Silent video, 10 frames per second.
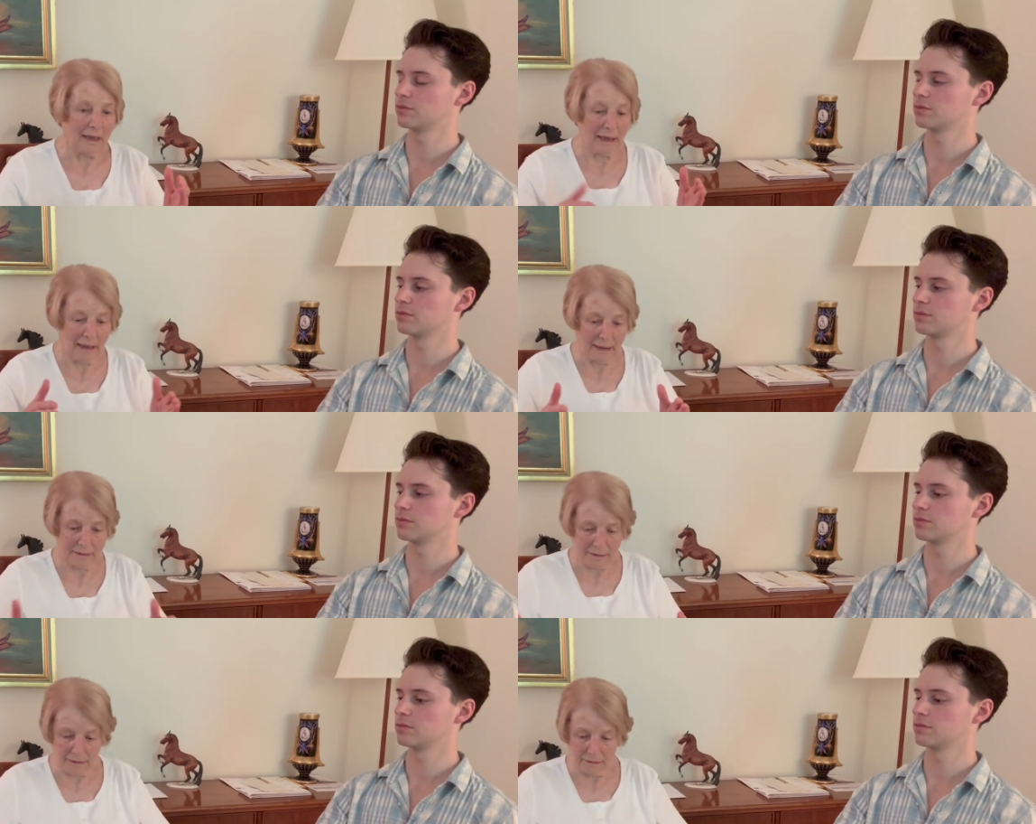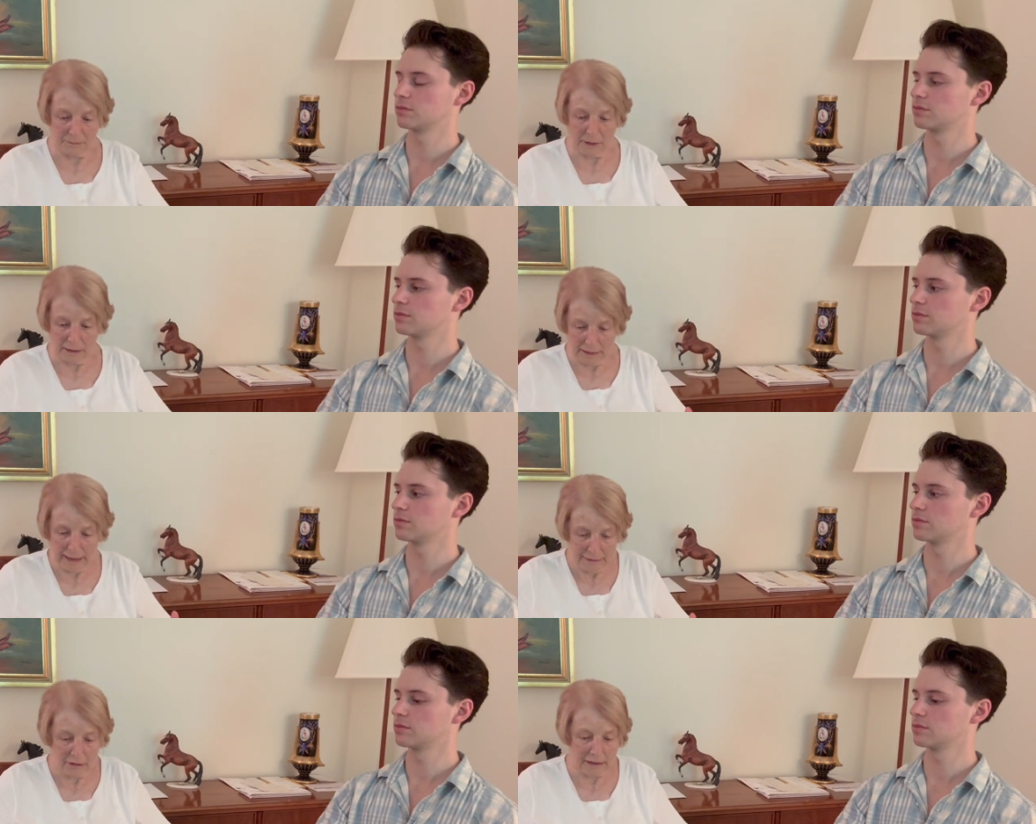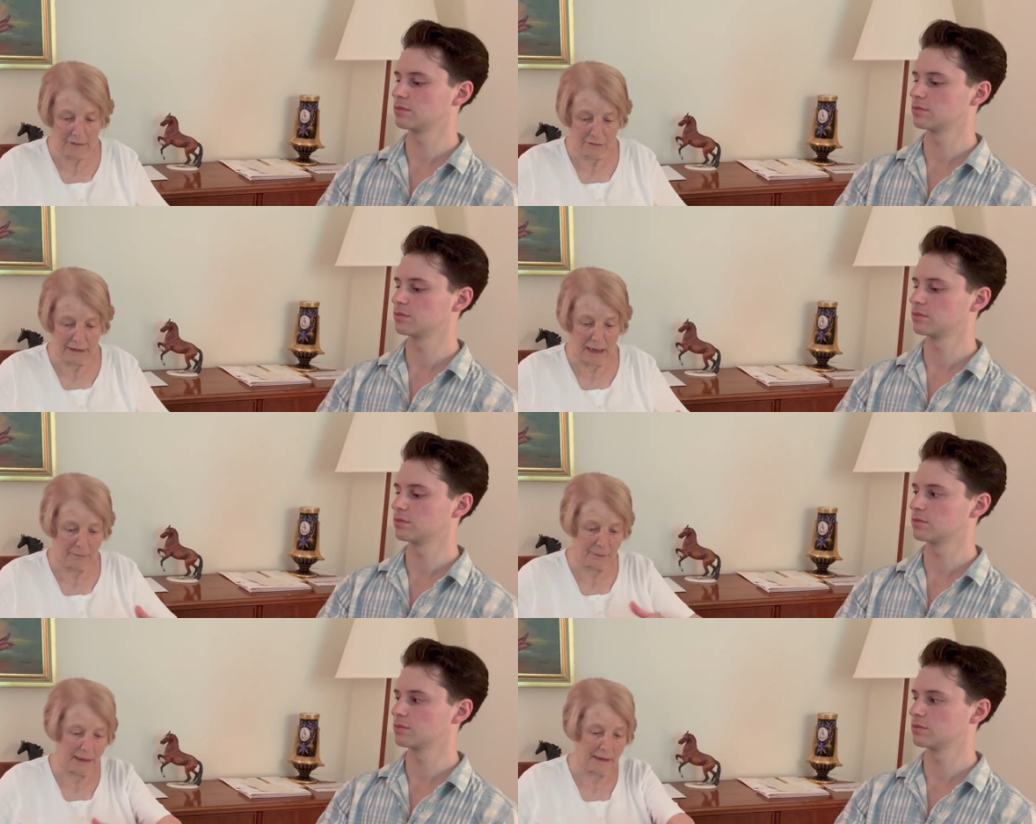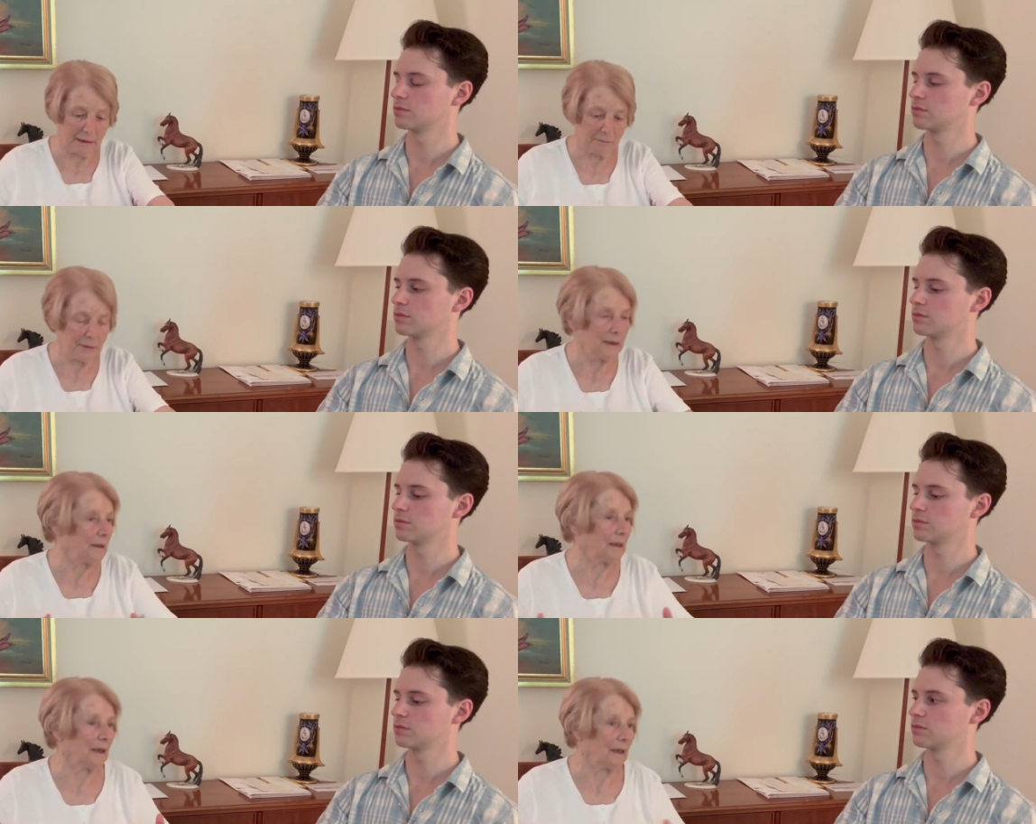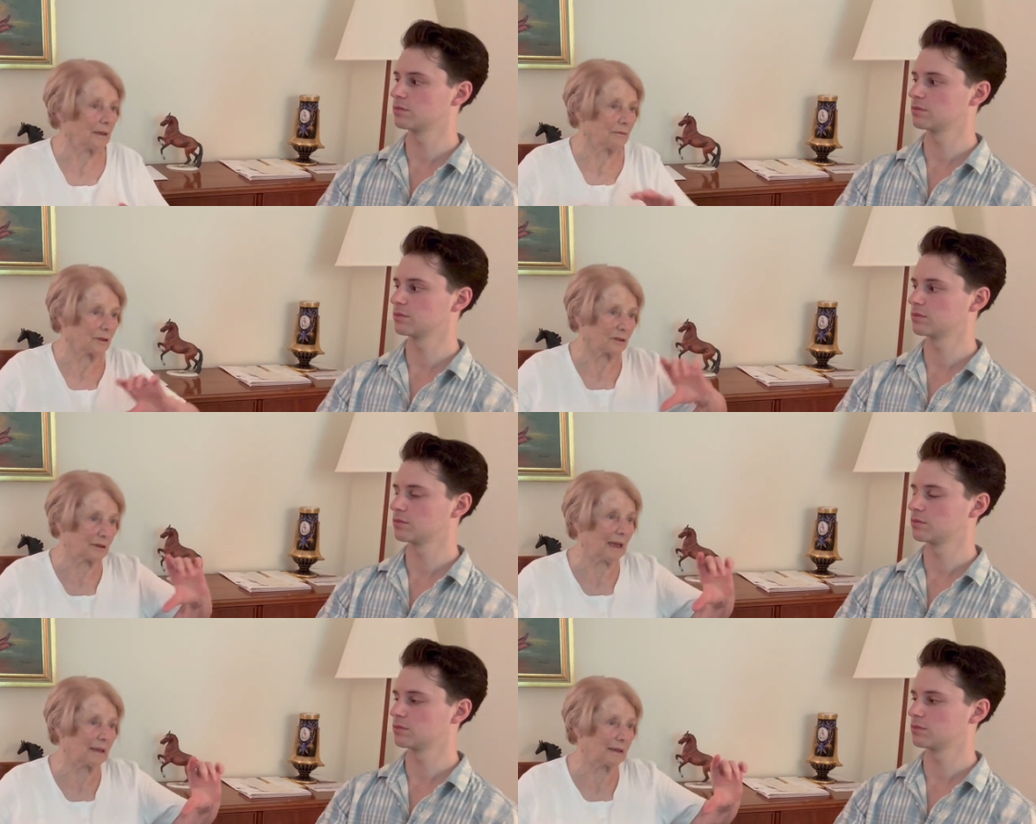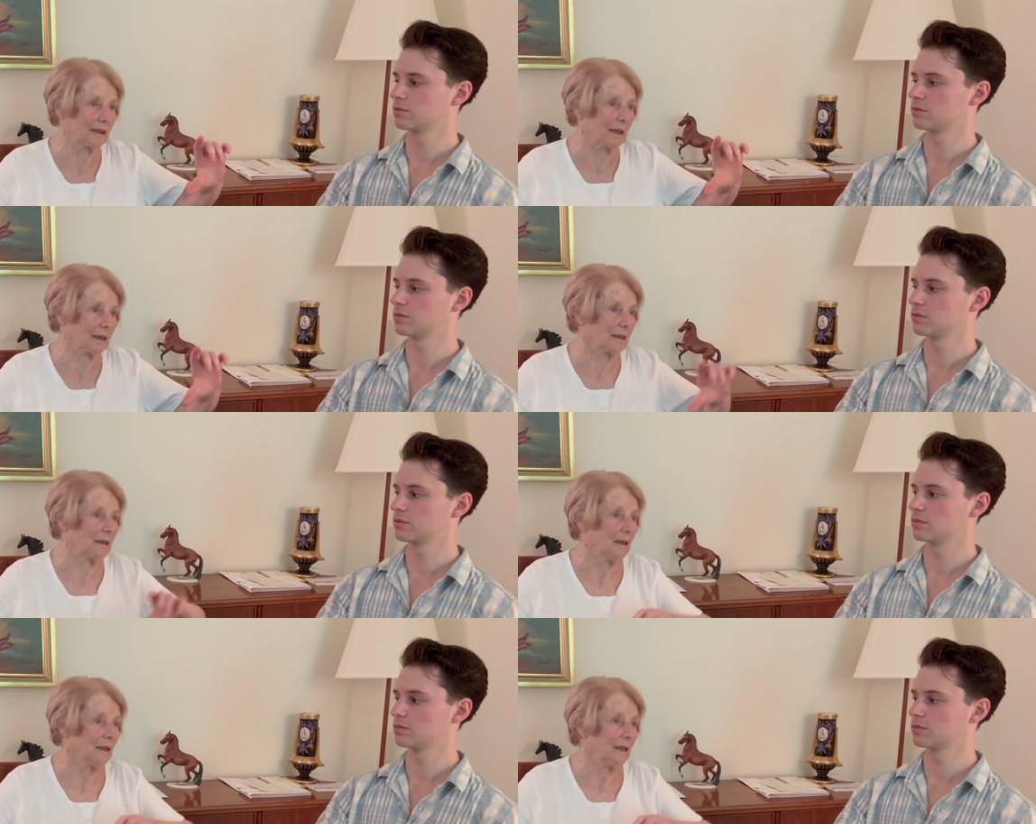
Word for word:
Speaker 1: I had a, uh, I had to give it up. I had a PDR was that thick.